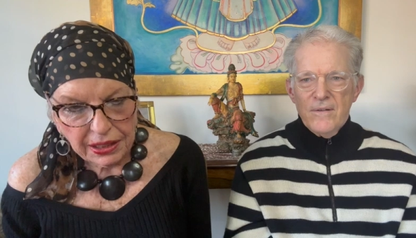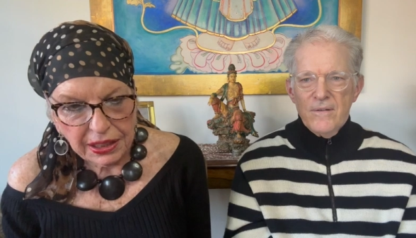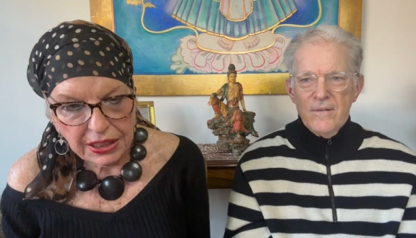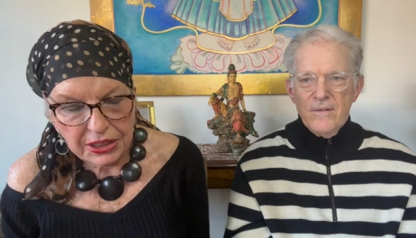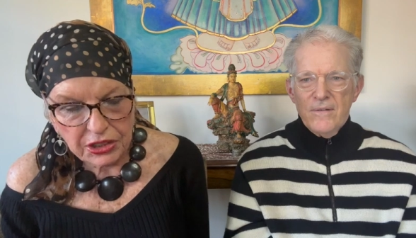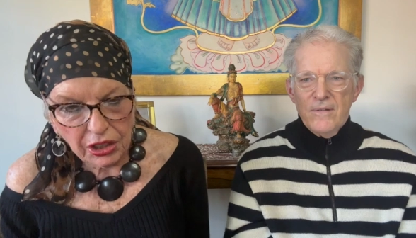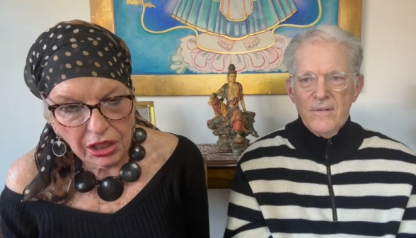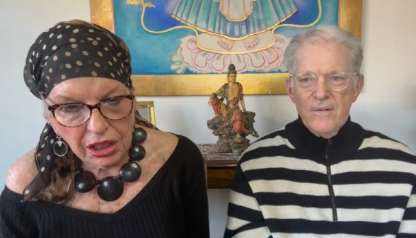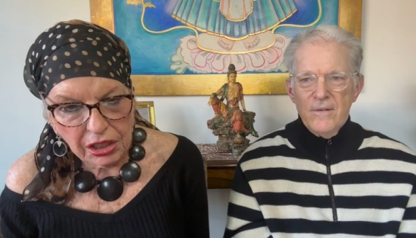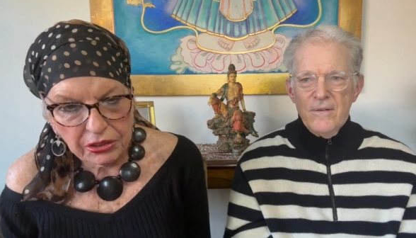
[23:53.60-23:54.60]
Speaker 1: it's
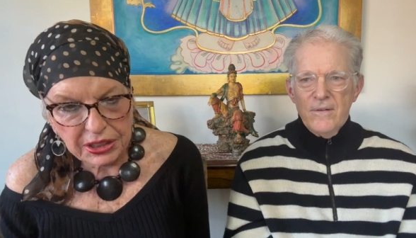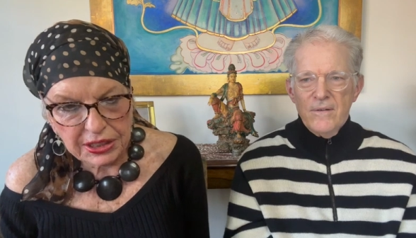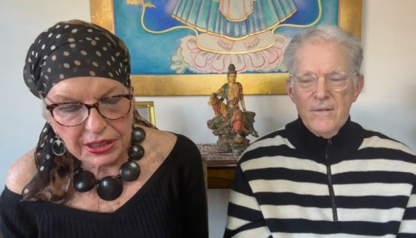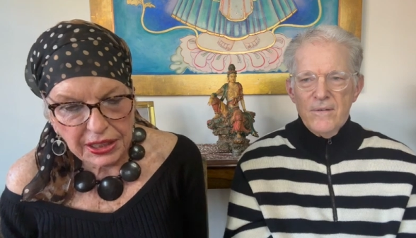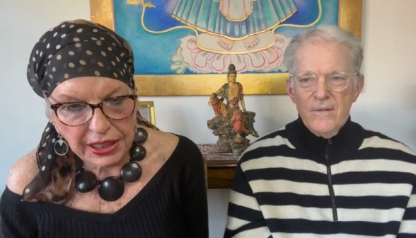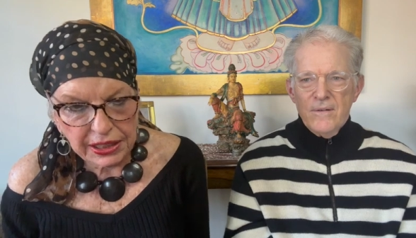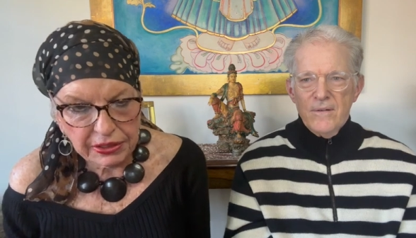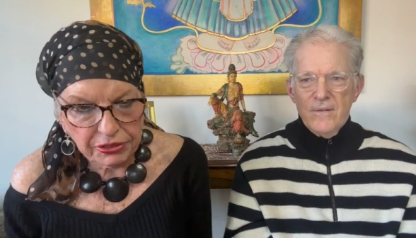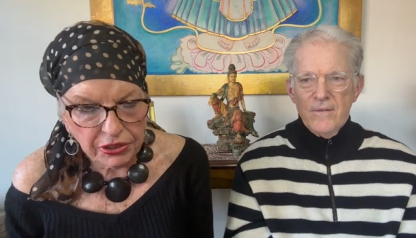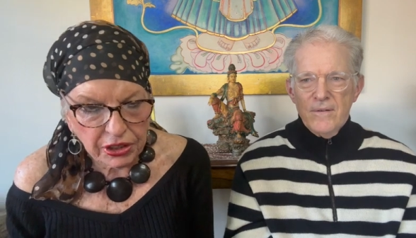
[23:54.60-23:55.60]
always a negative
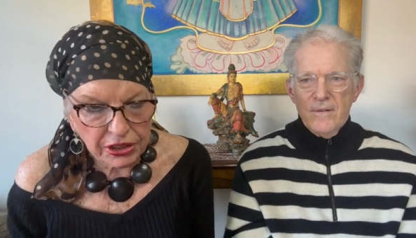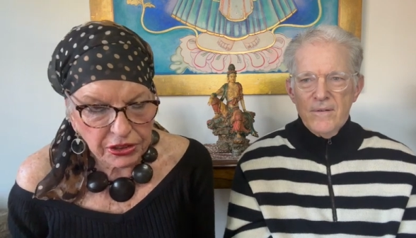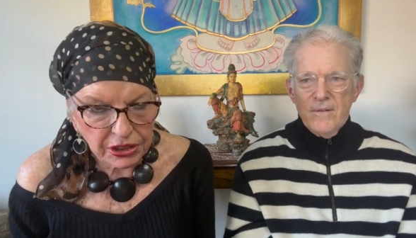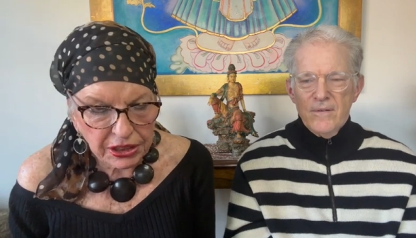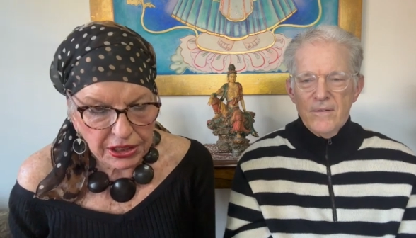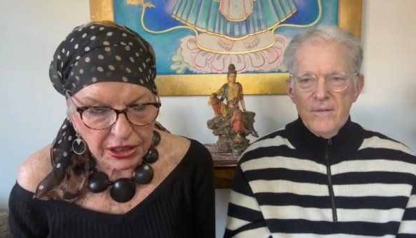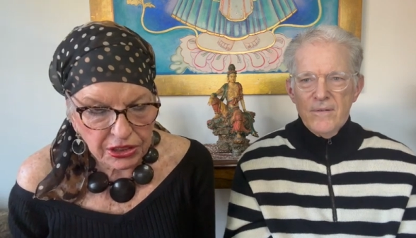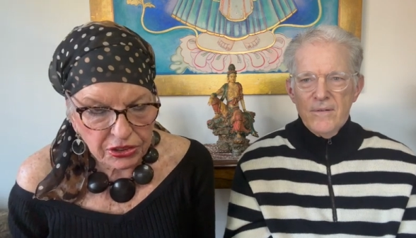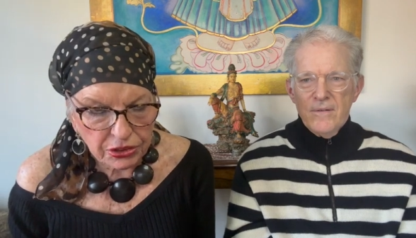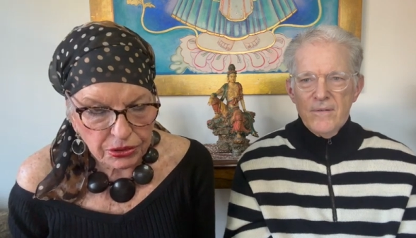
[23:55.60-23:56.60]
thought you're clinging
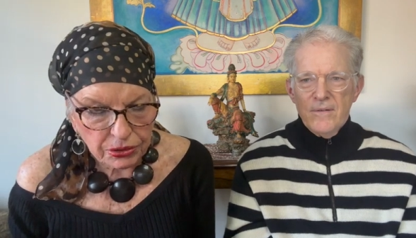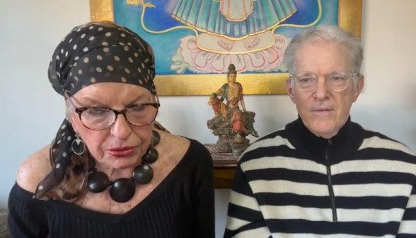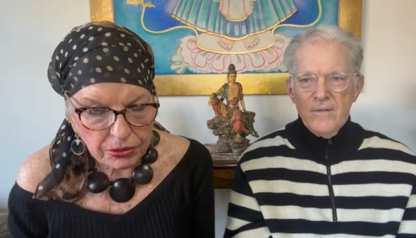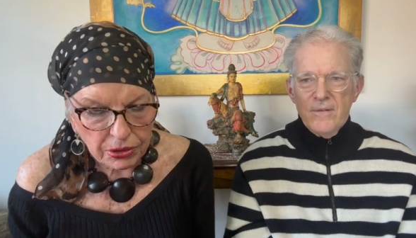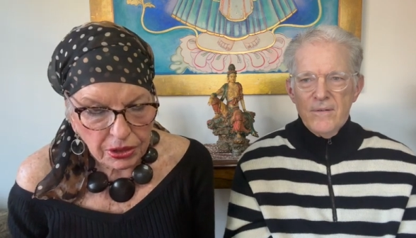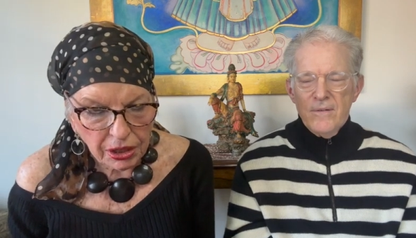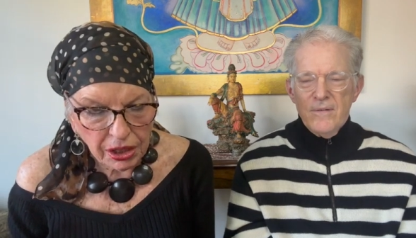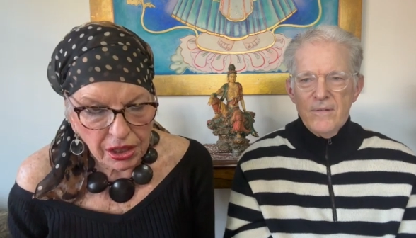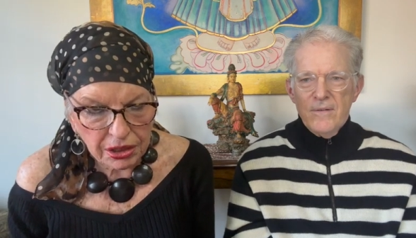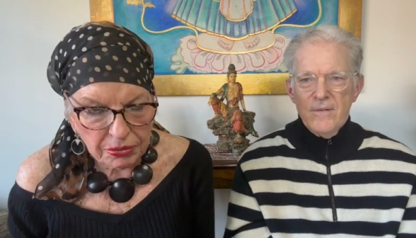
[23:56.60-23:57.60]
to.
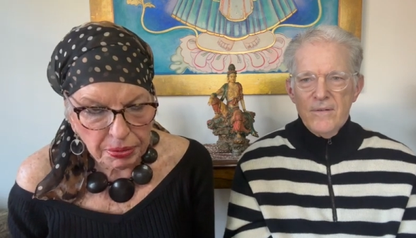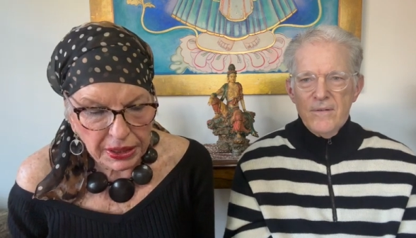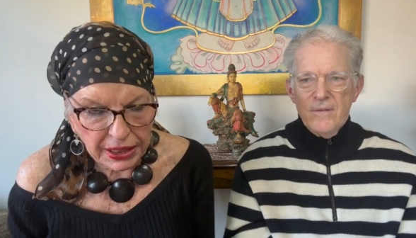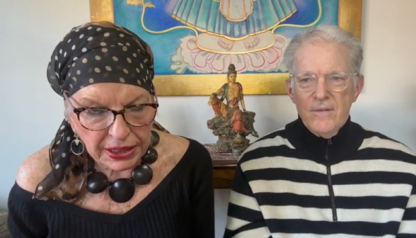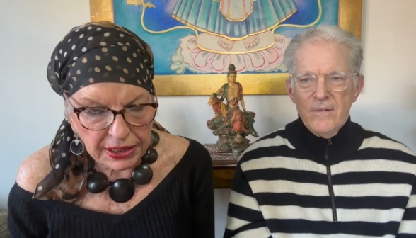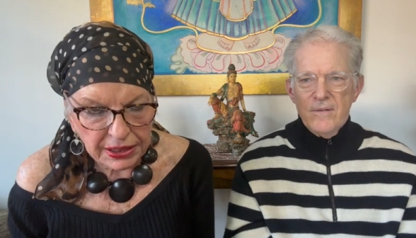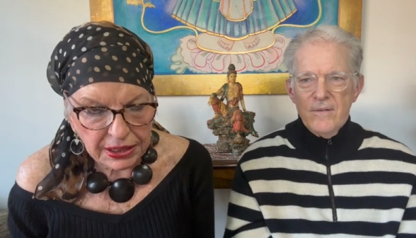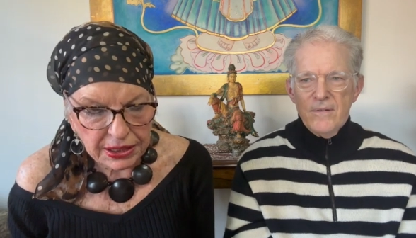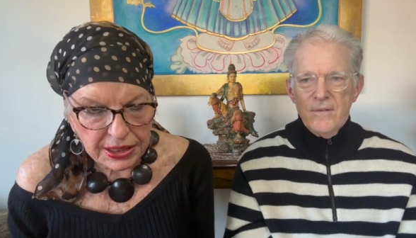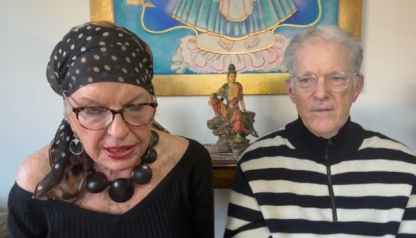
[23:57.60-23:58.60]
All pain
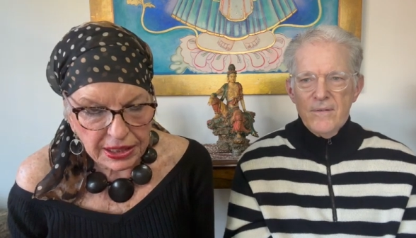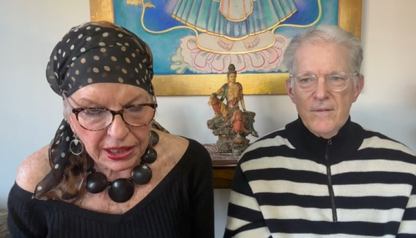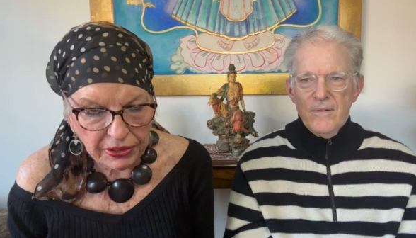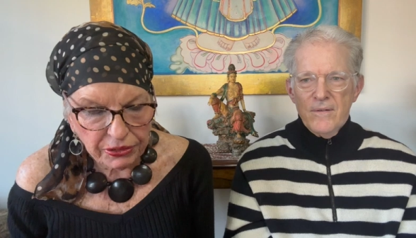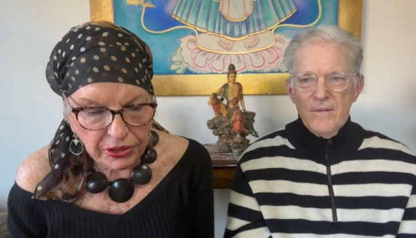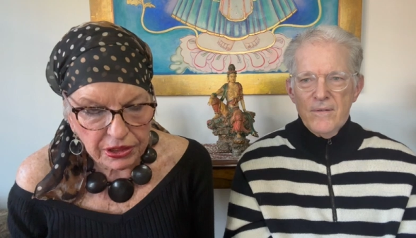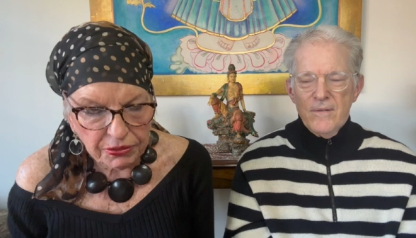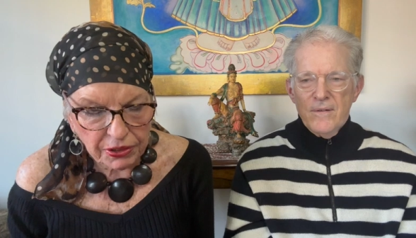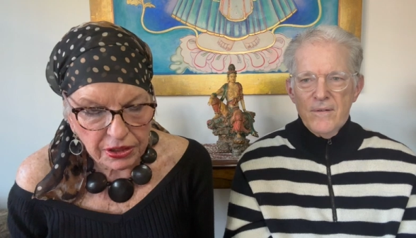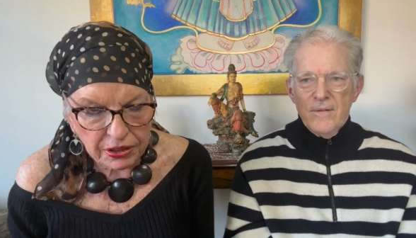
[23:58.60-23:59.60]
is the effort
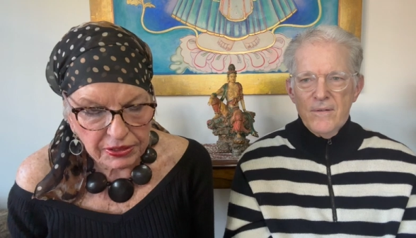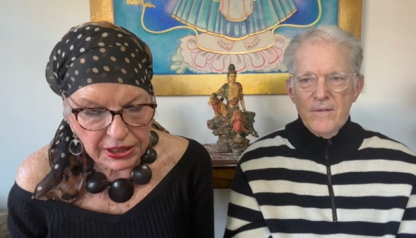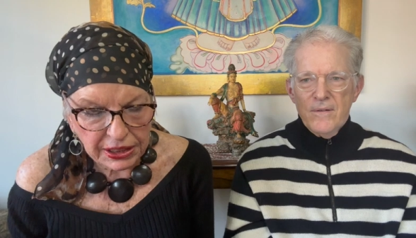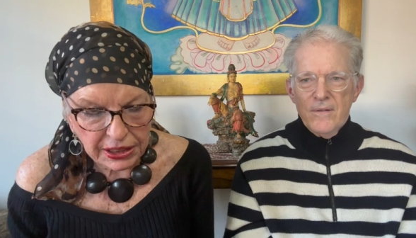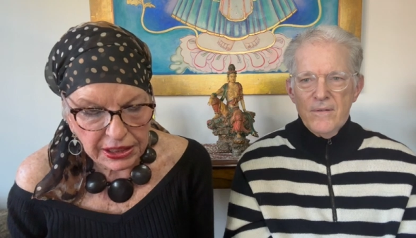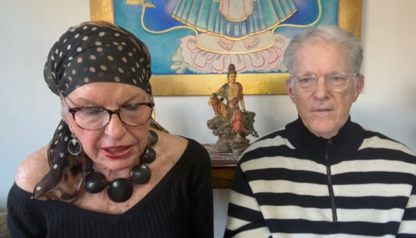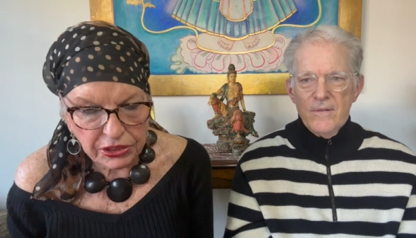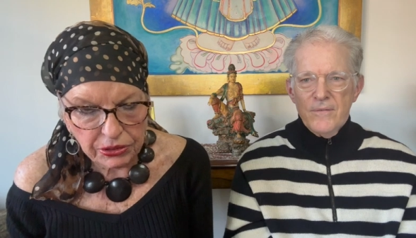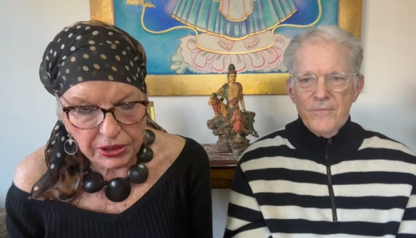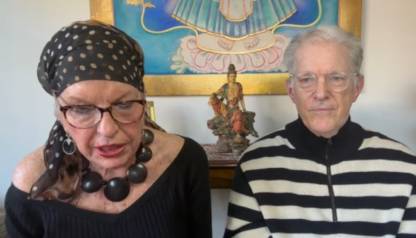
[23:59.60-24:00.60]
involved in clinging to a
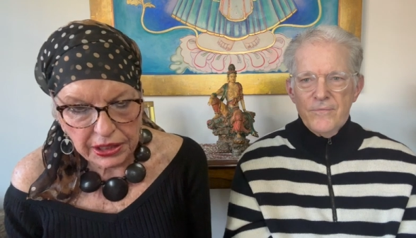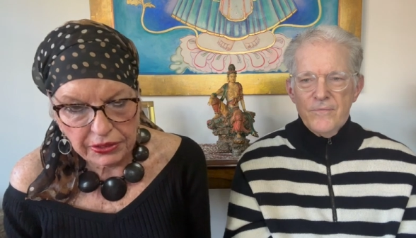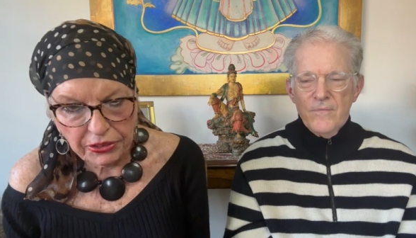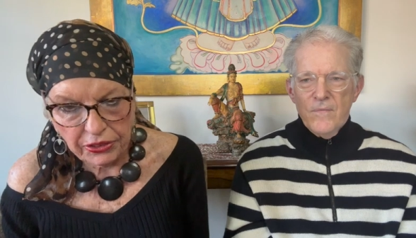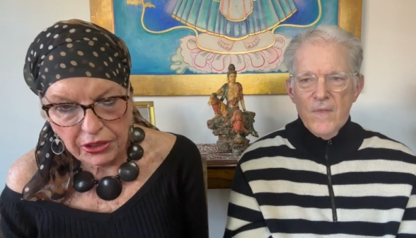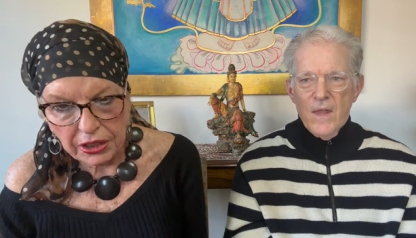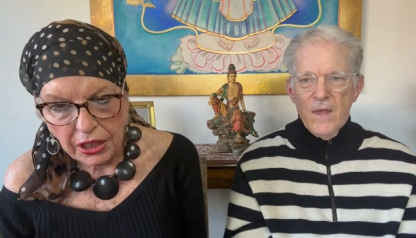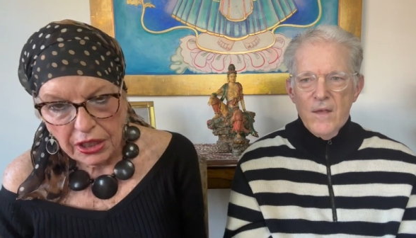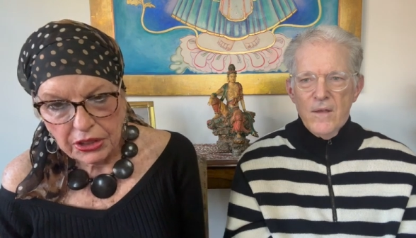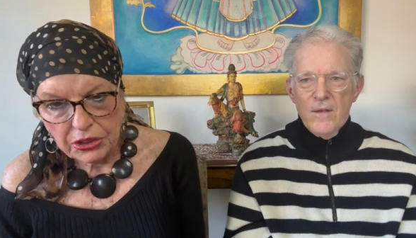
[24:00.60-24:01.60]
negative thought.
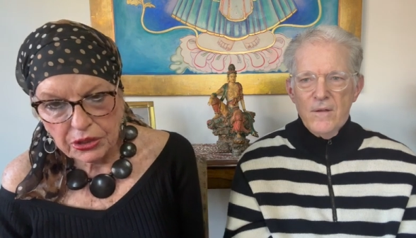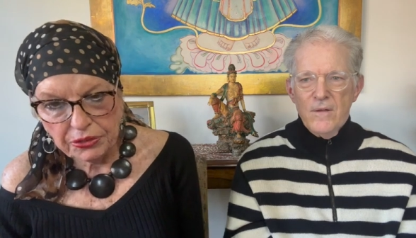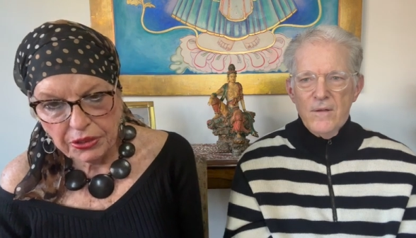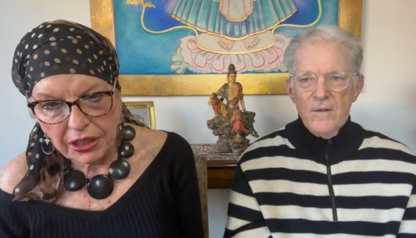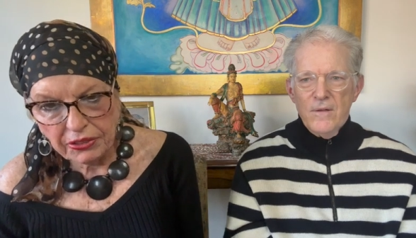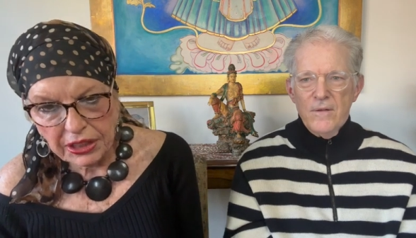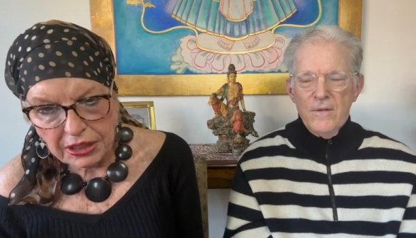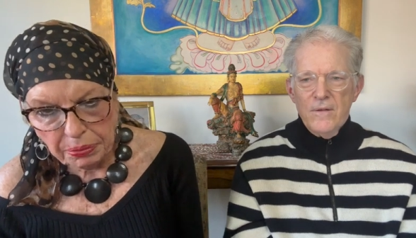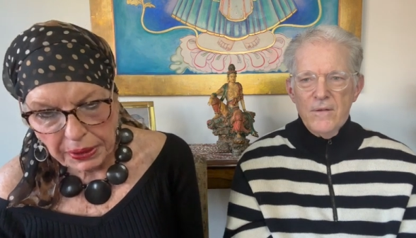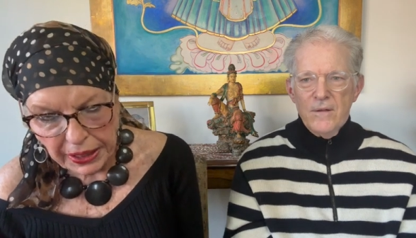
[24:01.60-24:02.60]
So if you have any
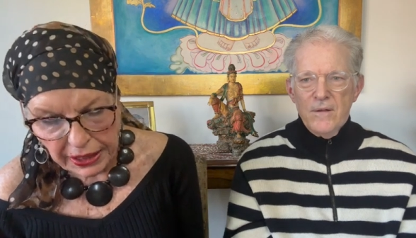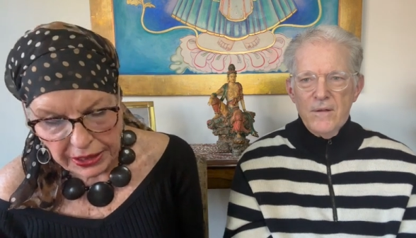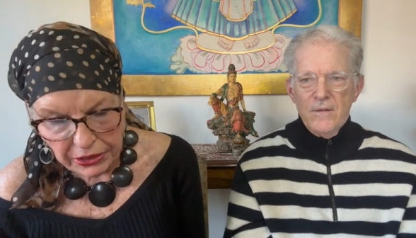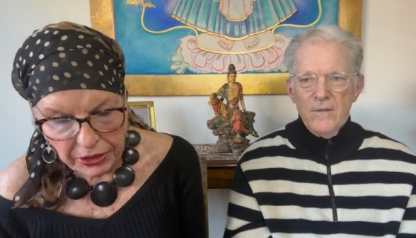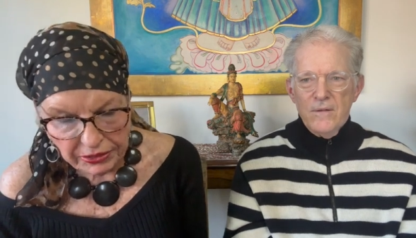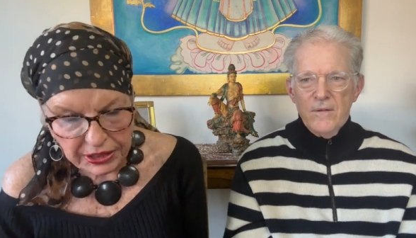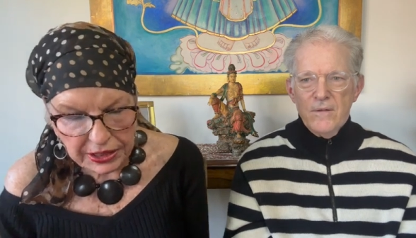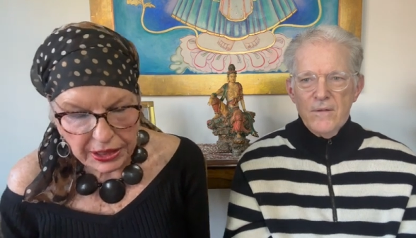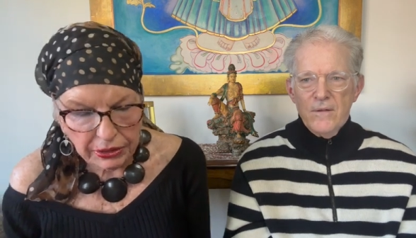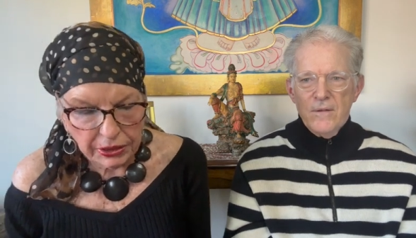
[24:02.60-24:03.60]
pain, you have to say,
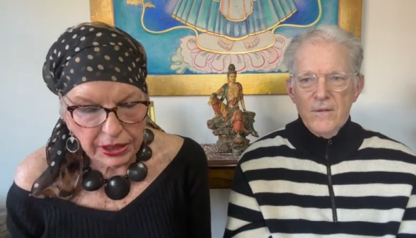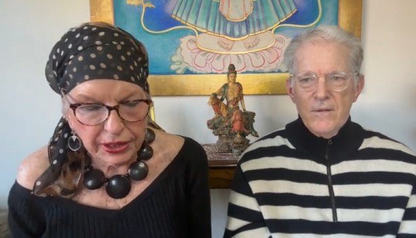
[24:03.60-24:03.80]
okay,